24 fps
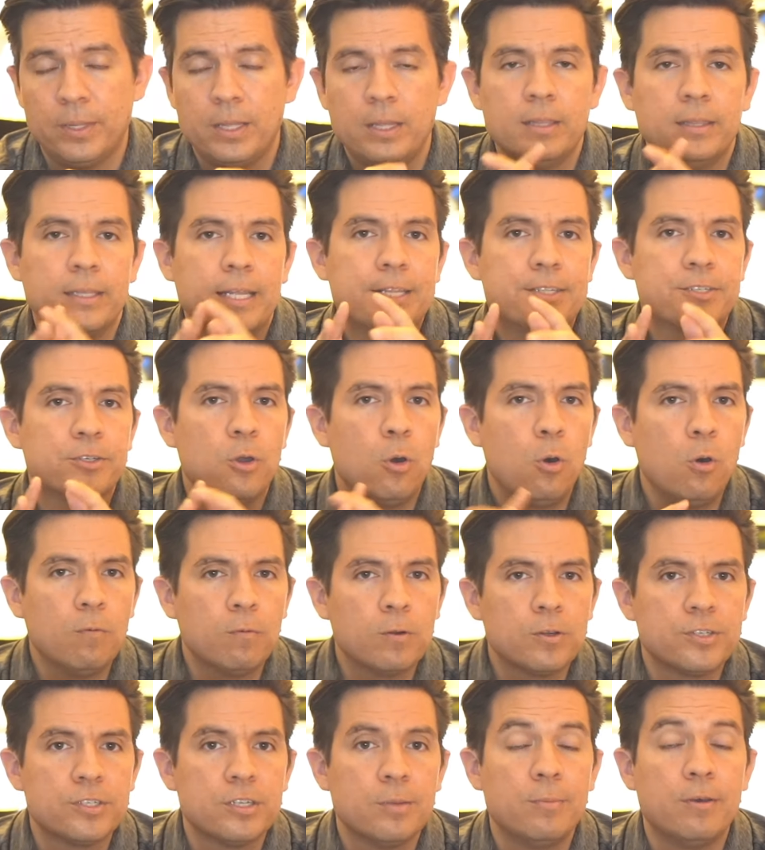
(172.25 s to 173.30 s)
let's go
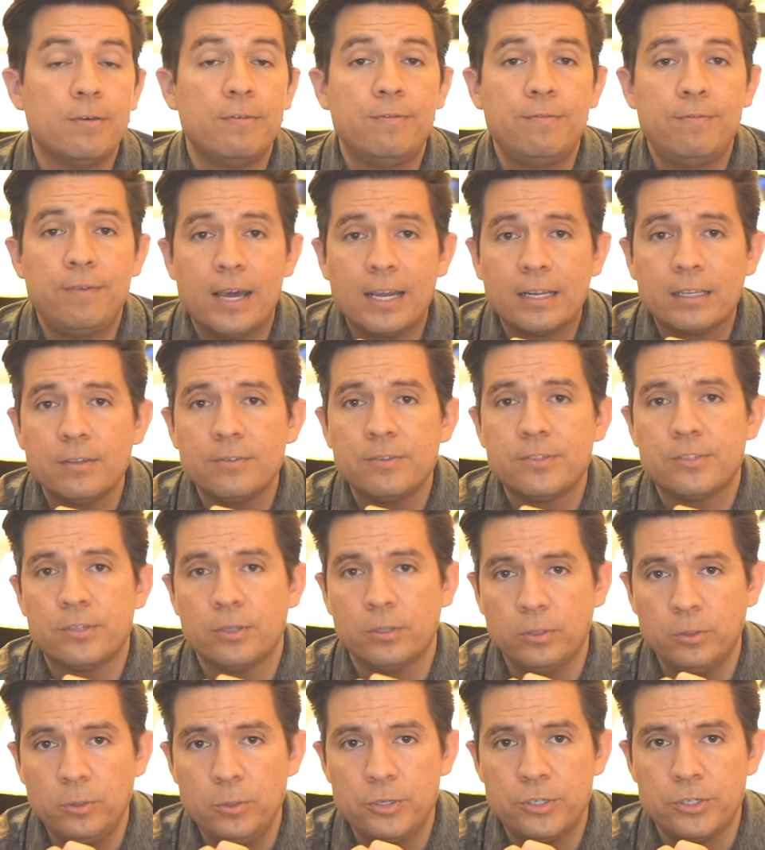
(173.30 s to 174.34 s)
over some effective
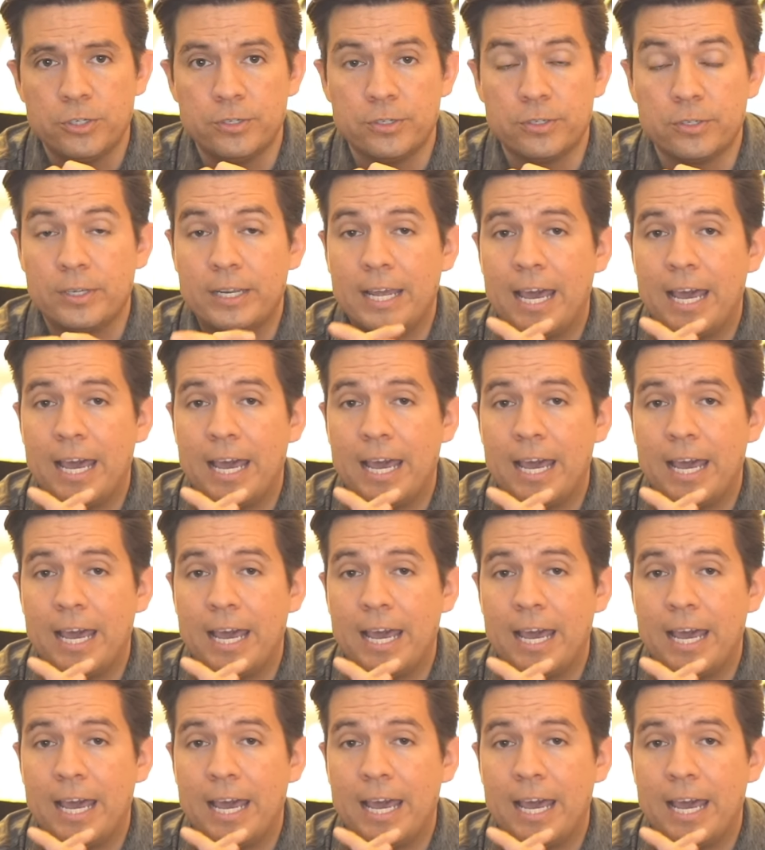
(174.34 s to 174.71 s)
solutions